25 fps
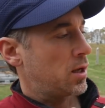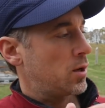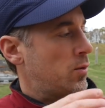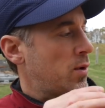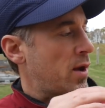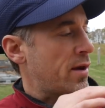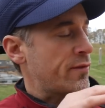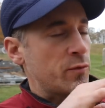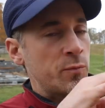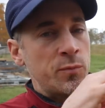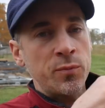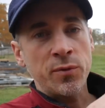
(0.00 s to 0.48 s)

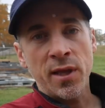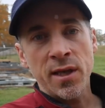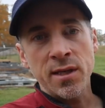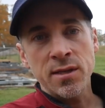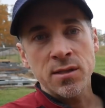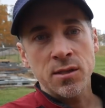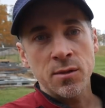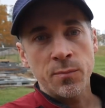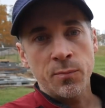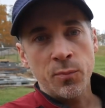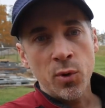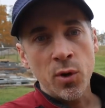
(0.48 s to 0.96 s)
we have a
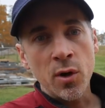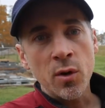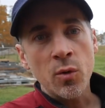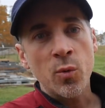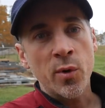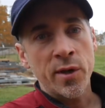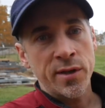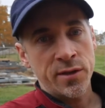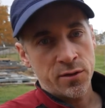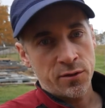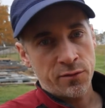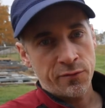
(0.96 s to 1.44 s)
place to put
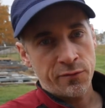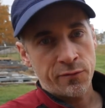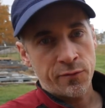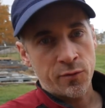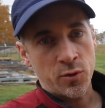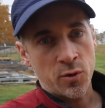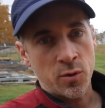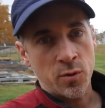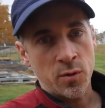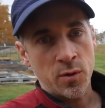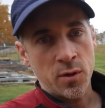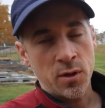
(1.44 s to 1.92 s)
winter
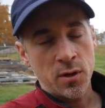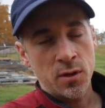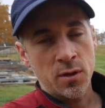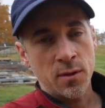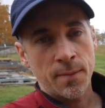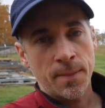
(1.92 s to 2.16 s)
food.